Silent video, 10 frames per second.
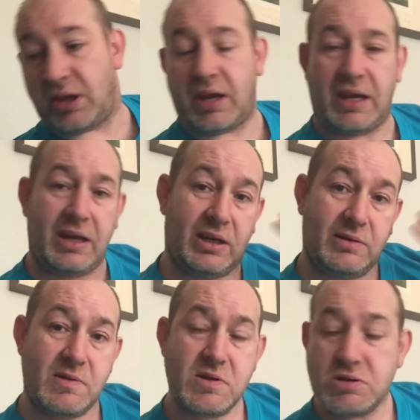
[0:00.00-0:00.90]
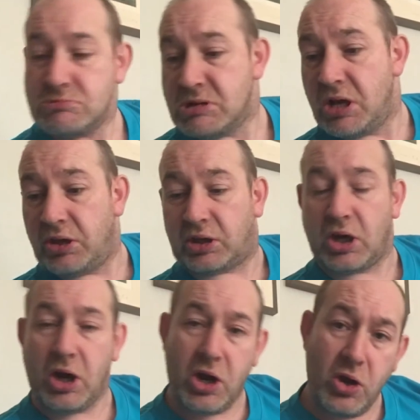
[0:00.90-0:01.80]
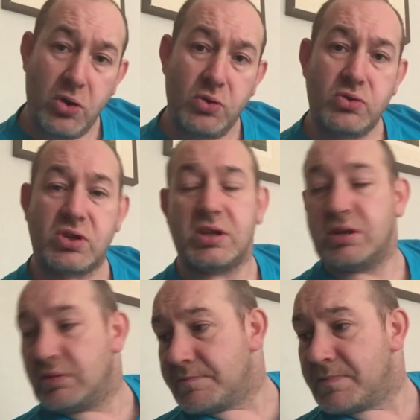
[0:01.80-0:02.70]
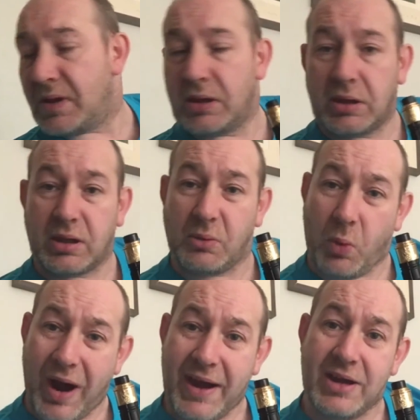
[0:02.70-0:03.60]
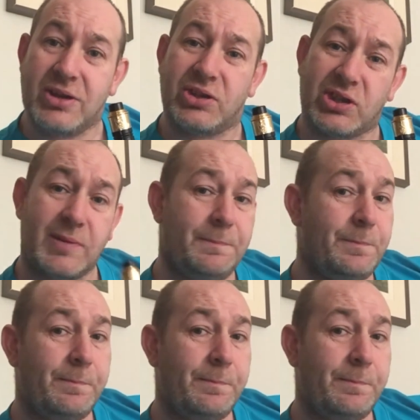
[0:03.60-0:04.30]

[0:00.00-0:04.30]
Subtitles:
to the coils and the wires.